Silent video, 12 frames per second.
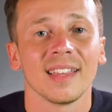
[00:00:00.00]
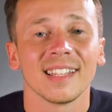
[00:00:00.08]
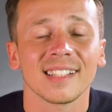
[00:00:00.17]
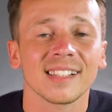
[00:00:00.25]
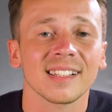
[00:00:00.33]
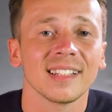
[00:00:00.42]

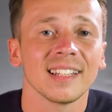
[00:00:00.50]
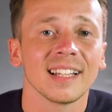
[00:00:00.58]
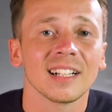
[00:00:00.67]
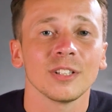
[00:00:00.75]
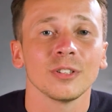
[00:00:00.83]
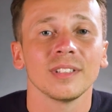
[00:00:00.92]
This is going to
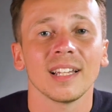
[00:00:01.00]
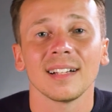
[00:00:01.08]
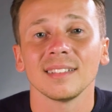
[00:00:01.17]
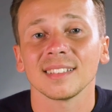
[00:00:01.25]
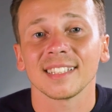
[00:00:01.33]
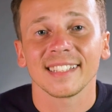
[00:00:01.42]
include the
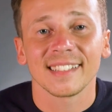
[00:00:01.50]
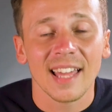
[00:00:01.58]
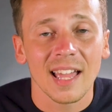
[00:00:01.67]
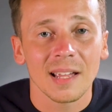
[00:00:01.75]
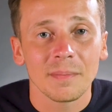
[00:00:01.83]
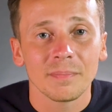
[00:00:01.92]
LLC's
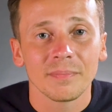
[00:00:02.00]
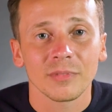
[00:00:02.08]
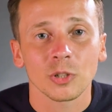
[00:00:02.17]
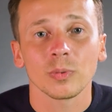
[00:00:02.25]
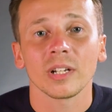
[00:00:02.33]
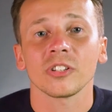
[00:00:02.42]
name,
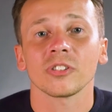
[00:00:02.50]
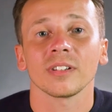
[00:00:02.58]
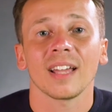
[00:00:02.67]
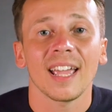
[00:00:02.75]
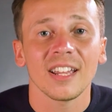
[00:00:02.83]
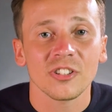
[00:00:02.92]
the
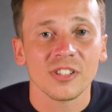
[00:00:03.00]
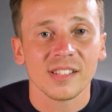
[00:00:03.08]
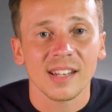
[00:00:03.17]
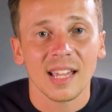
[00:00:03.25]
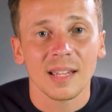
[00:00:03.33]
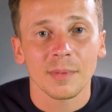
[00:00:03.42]
registered agent's
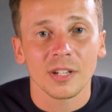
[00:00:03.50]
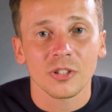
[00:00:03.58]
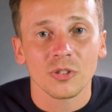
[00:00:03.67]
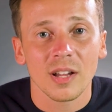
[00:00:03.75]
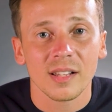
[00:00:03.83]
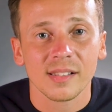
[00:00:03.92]
name and
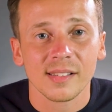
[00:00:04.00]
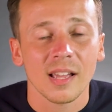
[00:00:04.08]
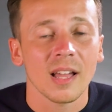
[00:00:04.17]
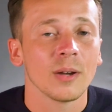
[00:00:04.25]
address,